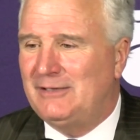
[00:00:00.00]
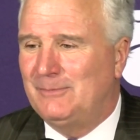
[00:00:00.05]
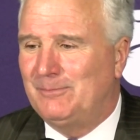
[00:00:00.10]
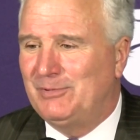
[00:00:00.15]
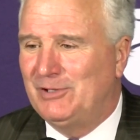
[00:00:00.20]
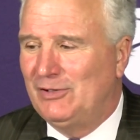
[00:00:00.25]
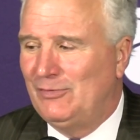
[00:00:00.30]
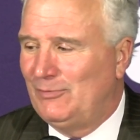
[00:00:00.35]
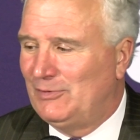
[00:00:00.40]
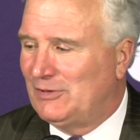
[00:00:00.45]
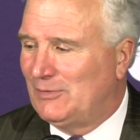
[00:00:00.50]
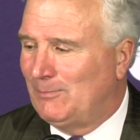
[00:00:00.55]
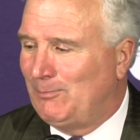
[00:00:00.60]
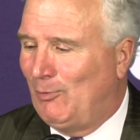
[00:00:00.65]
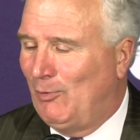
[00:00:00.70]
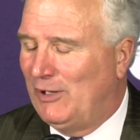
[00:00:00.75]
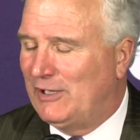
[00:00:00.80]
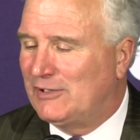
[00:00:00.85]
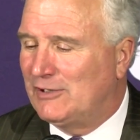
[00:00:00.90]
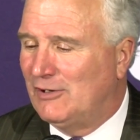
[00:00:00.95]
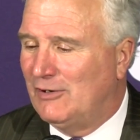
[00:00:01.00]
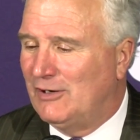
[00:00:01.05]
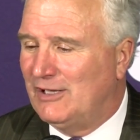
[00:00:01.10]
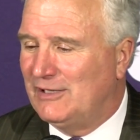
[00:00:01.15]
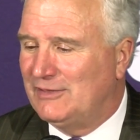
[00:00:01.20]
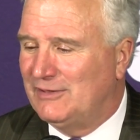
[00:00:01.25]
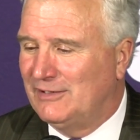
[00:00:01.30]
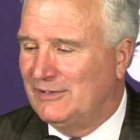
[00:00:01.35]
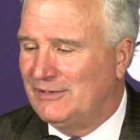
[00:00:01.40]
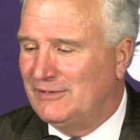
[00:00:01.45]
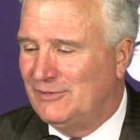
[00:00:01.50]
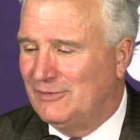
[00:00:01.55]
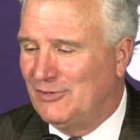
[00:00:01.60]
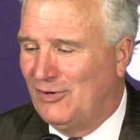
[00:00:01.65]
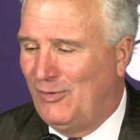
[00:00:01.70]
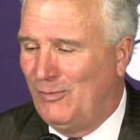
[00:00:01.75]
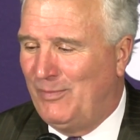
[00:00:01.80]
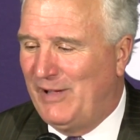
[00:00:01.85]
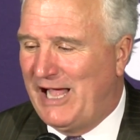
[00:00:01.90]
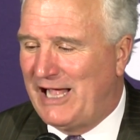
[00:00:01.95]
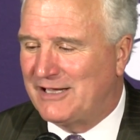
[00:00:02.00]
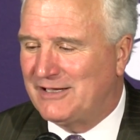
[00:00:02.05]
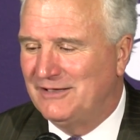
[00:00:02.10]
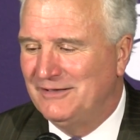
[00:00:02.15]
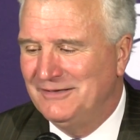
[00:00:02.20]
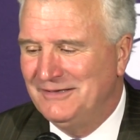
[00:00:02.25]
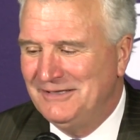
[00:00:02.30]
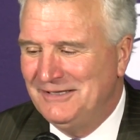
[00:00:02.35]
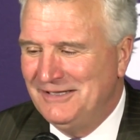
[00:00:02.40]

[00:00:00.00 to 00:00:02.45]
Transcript: You build with a point guard. I think you go back,